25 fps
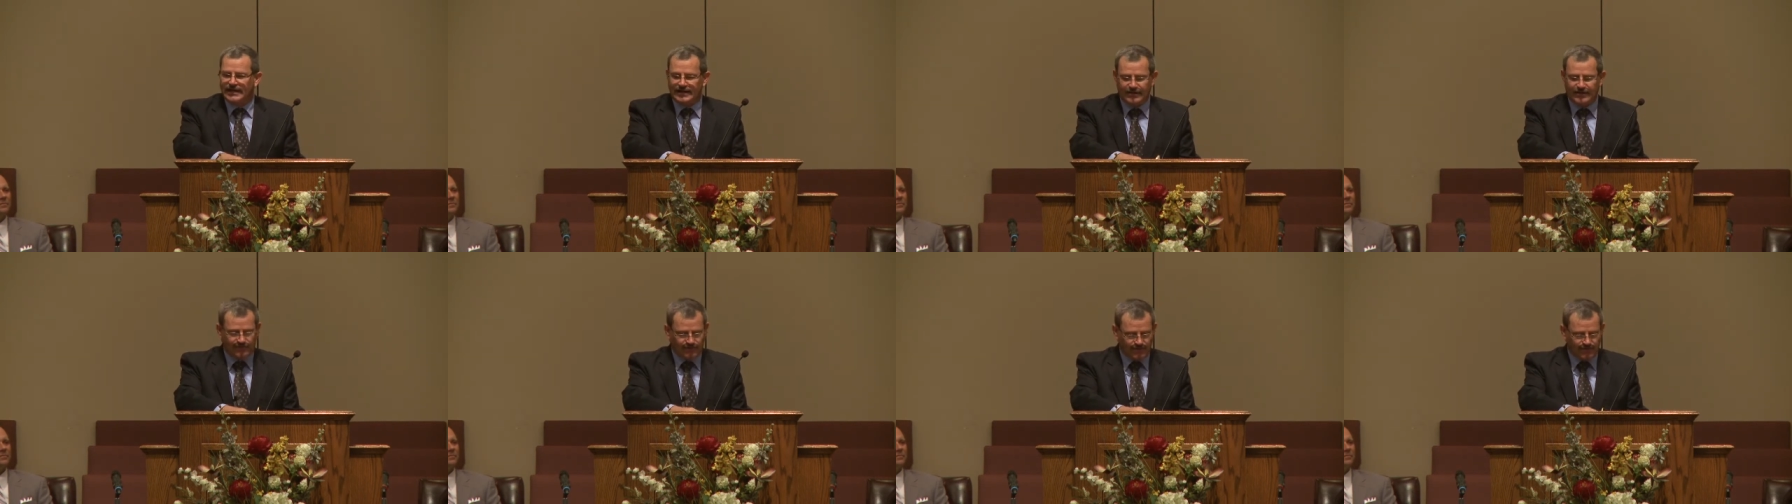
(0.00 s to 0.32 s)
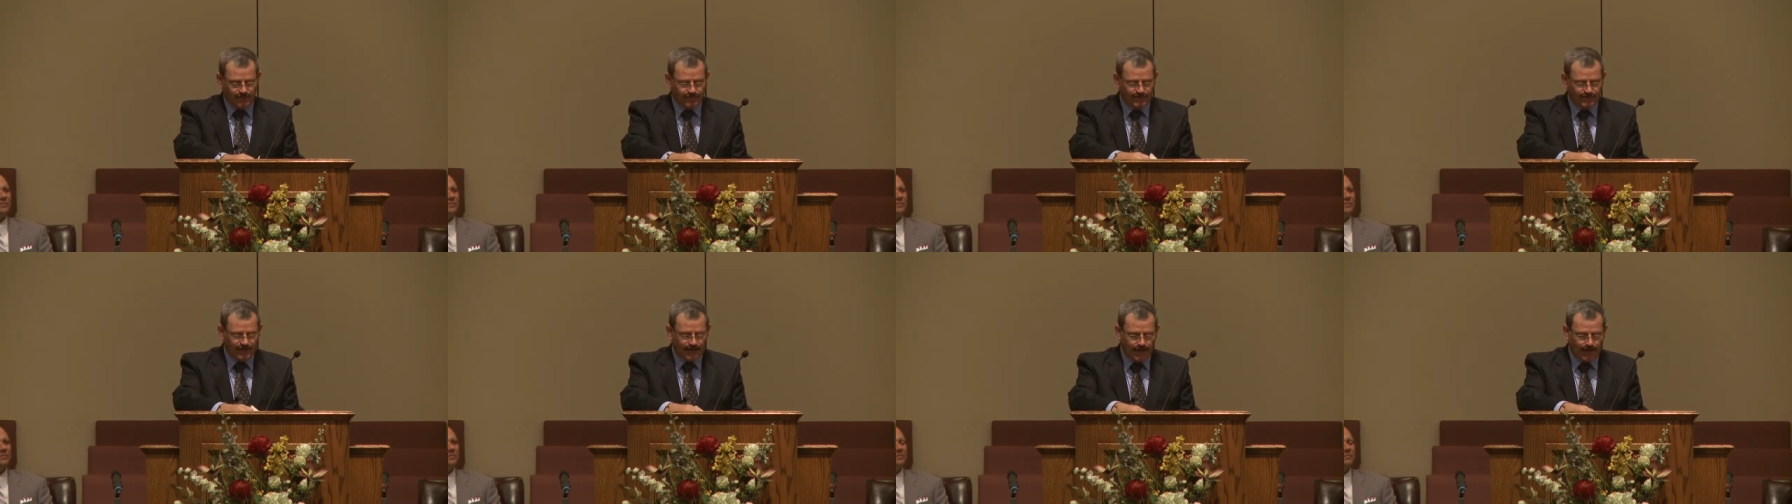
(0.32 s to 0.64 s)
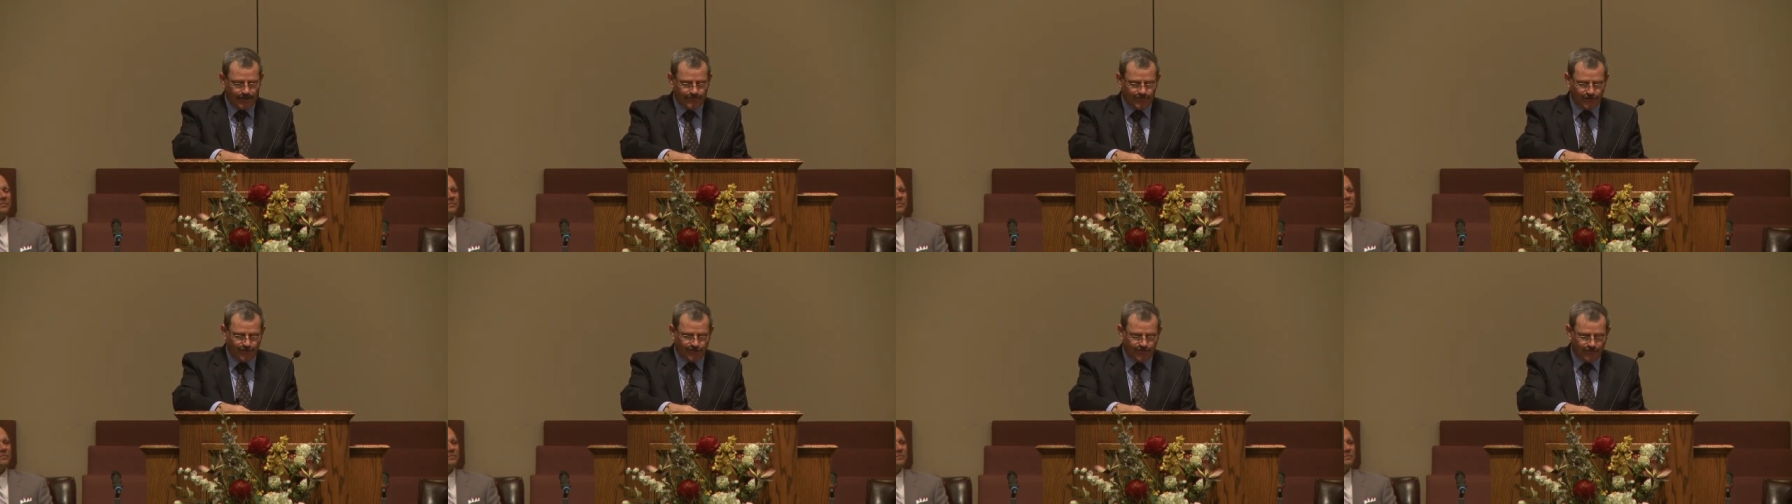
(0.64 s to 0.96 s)
and
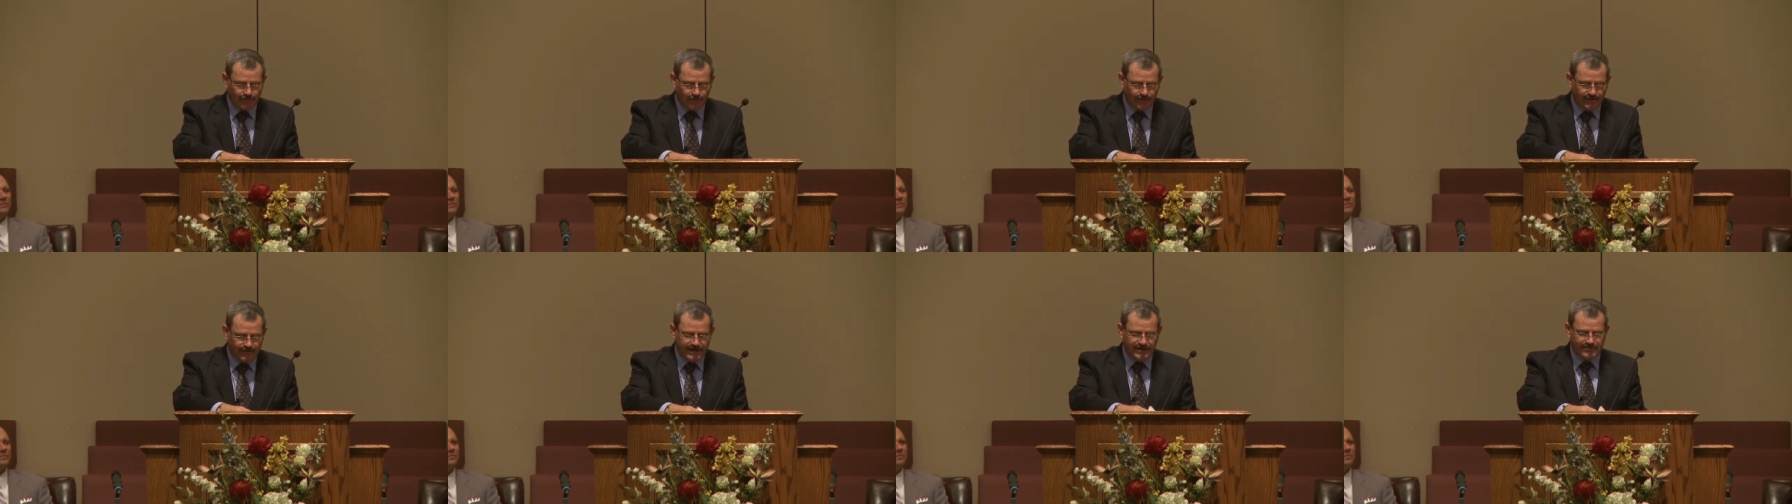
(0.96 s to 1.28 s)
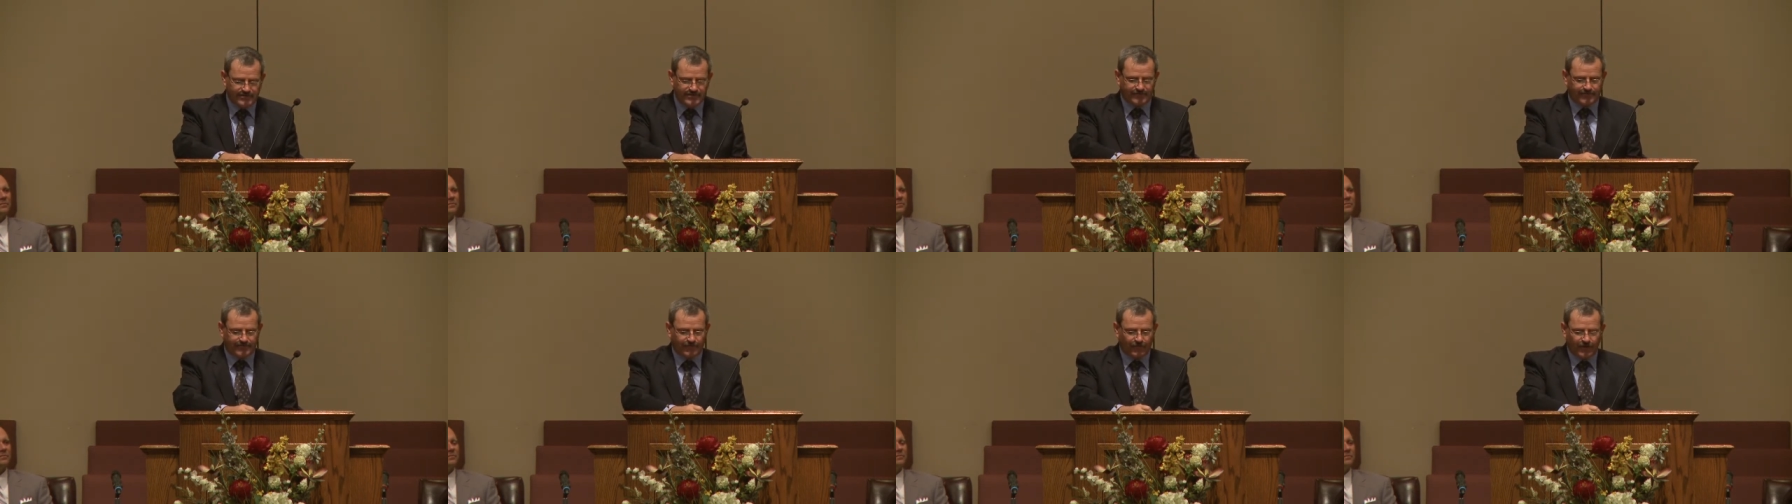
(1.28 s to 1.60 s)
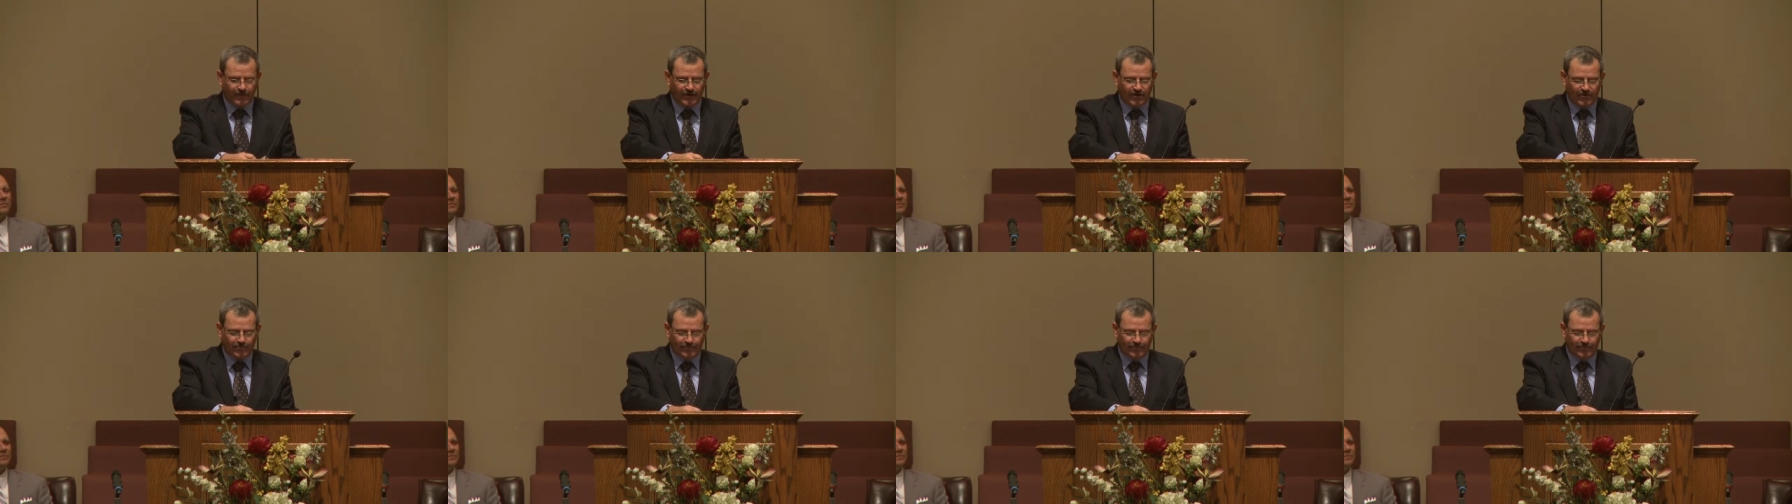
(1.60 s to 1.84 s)
sometimes it's so easy for us